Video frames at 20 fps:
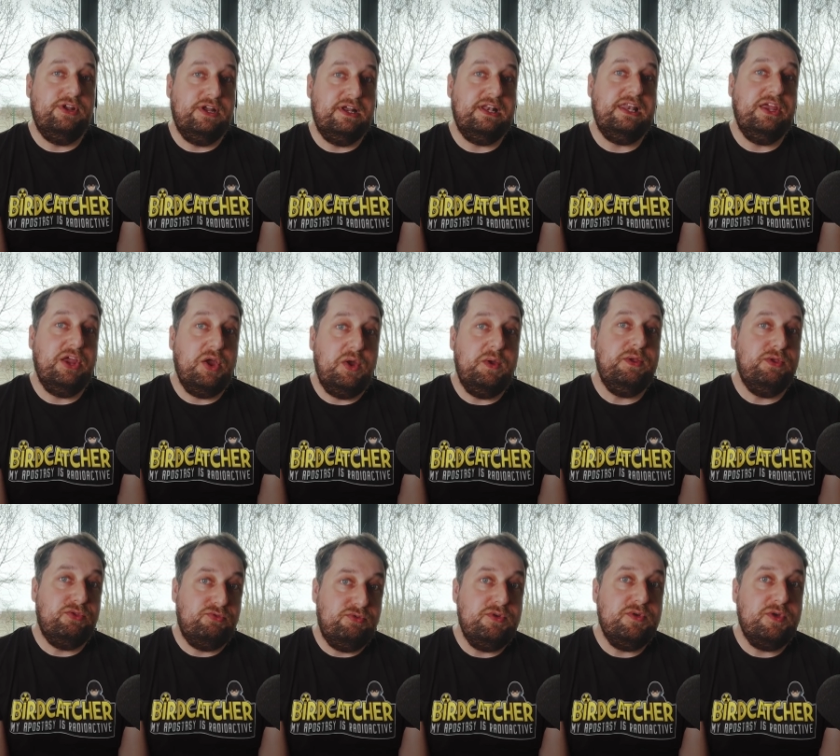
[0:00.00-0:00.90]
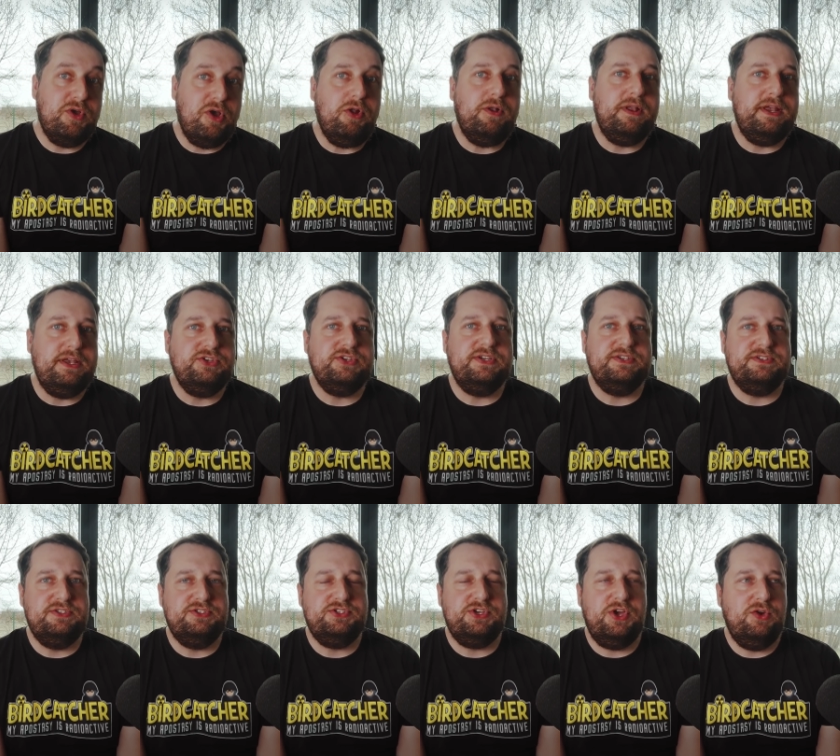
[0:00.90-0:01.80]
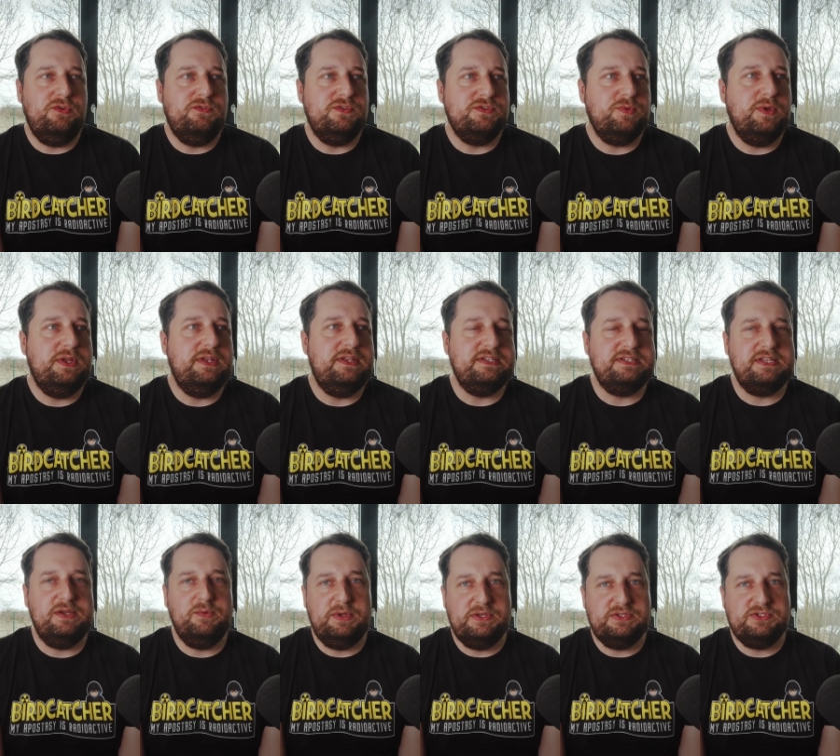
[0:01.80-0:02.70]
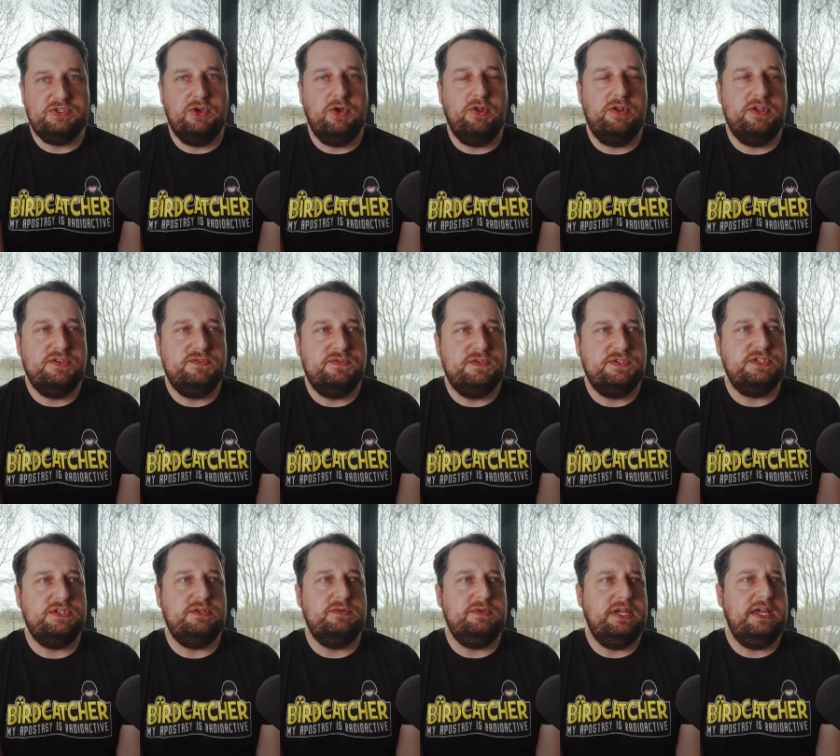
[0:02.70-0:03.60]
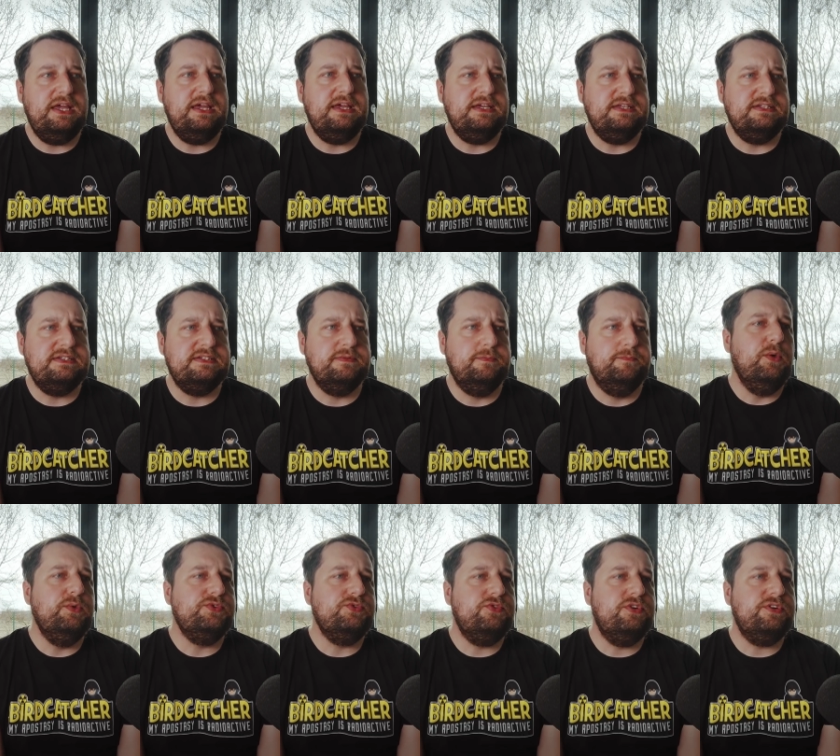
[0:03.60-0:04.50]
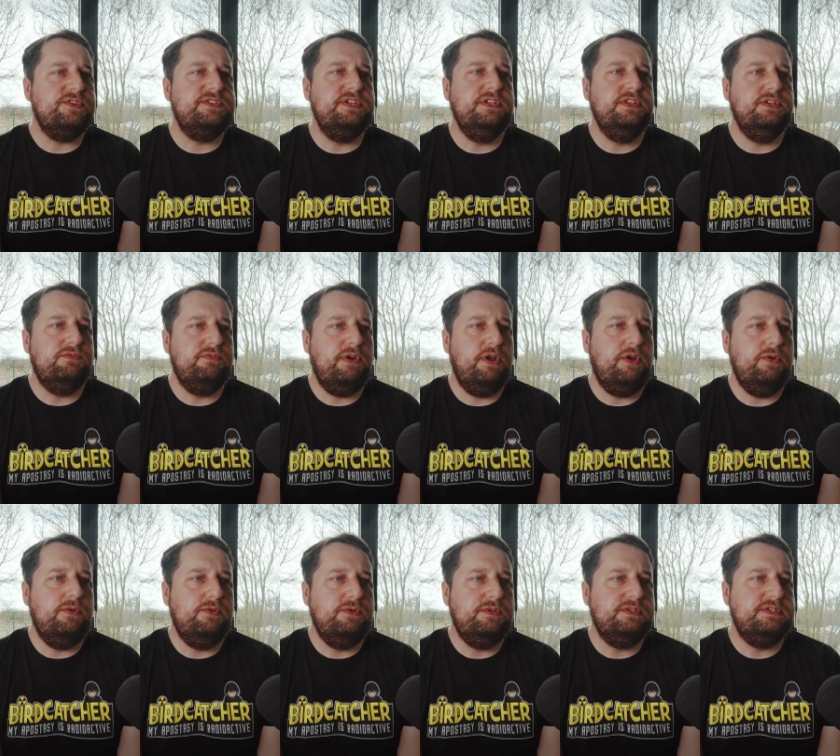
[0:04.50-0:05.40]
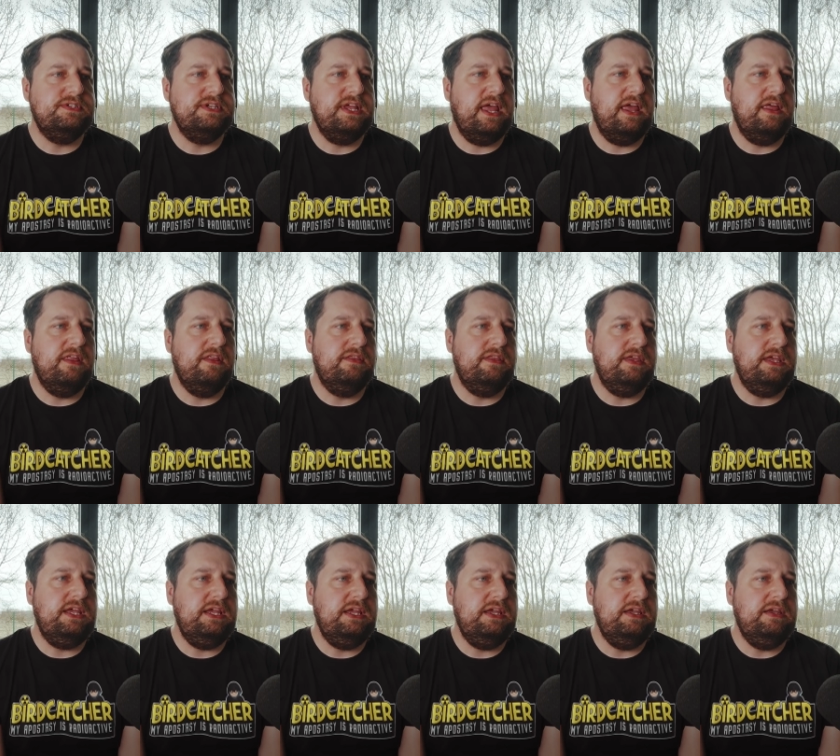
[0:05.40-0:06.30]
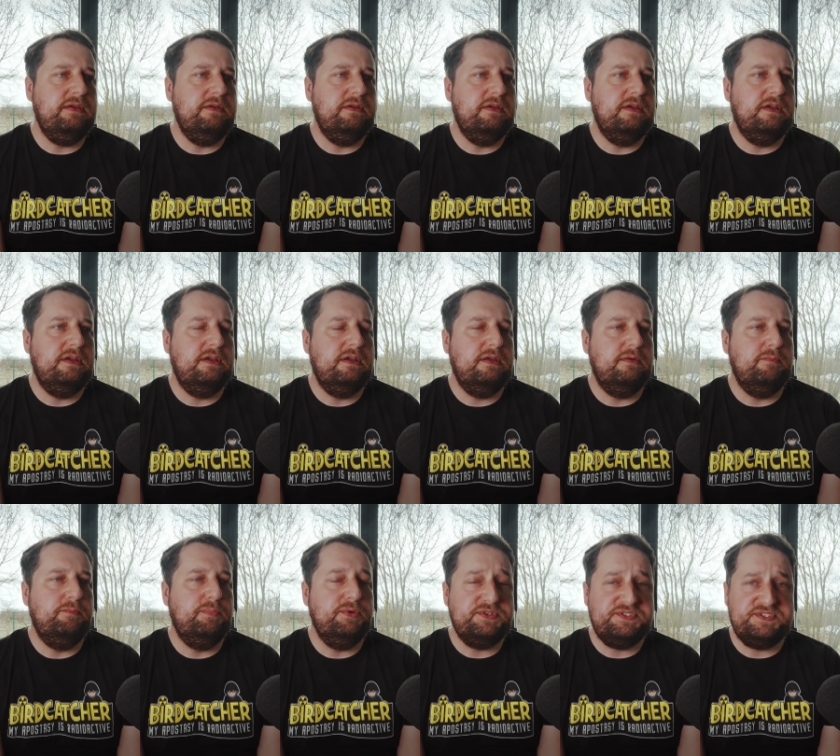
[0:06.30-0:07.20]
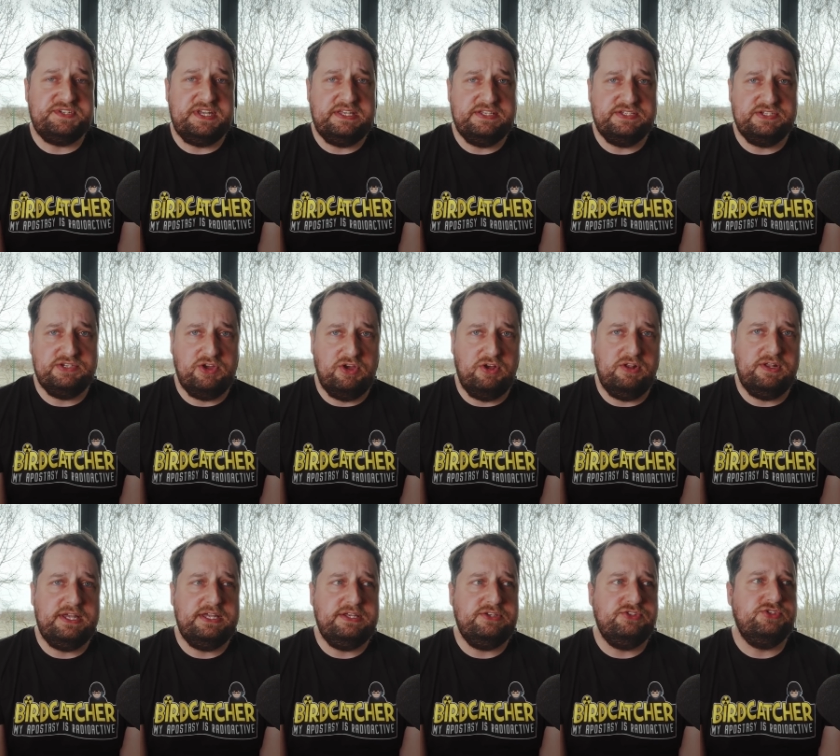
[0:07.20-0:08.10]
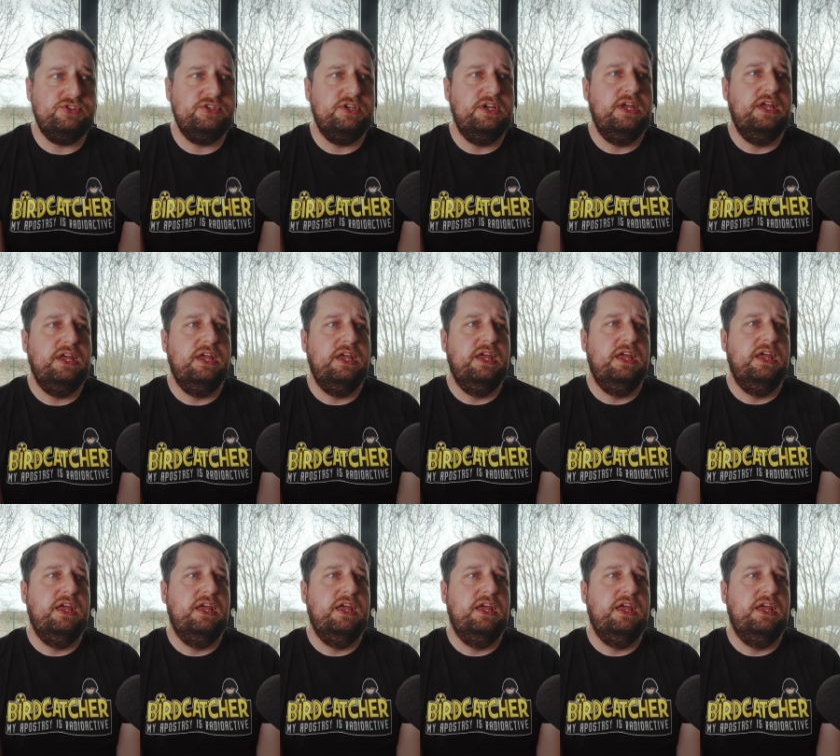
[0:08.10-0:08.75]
ironically, going through college as a Jehovah's Witness. I went to college for 2 years. I was crossing the road to get the bus into college,